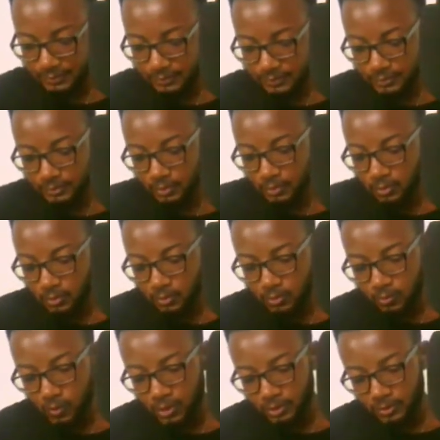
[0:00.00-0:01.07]
So
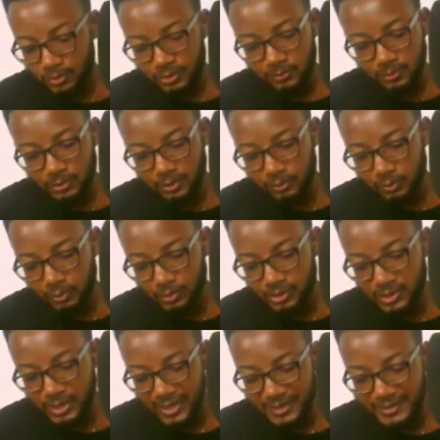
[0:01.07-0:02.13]
what you simply do, you
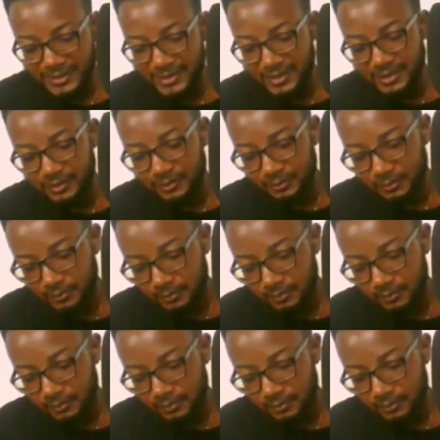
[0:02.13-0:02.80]
slide the in.